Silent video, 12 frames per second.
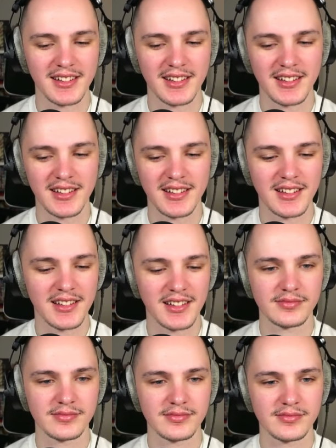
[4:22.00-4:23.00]

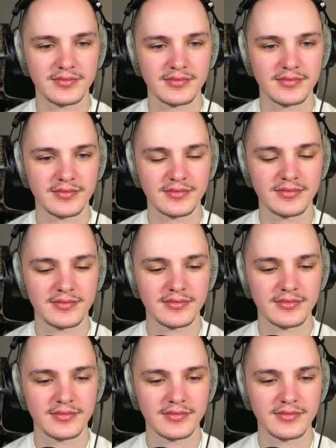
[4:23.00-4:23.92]
No one is speaking in this clip.